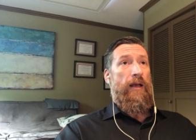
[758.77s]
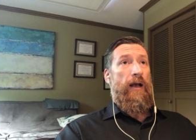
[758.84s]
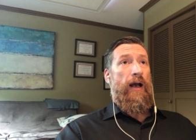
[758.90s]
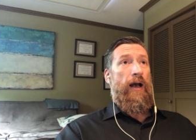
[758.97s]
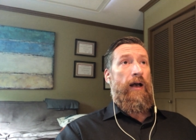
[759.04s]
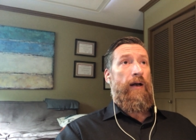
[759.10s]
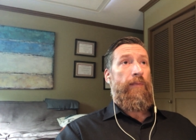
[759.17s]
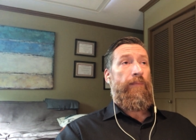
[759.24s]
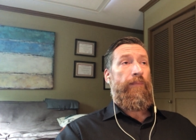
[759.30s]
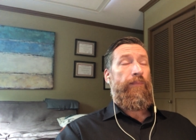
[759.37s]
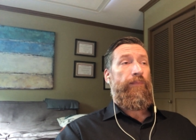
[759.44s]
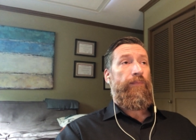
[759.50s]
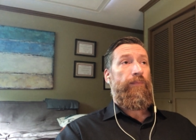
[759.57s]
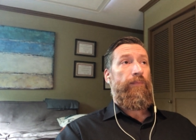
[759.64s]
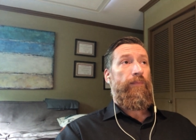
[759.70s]

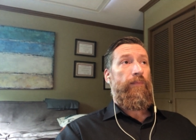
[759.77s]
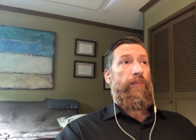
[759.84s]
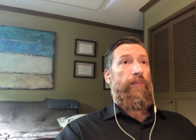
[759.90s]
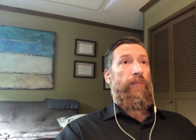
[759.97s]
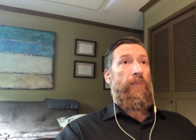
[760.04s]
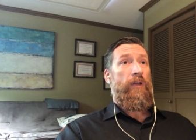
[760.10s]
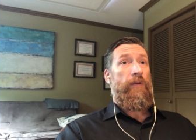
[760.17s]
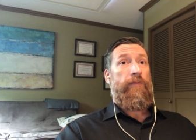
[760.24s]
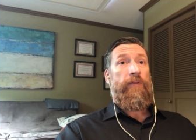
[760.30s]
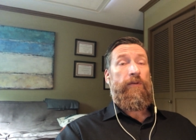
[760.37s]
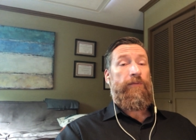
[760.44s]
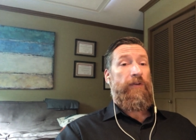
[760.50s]
Feel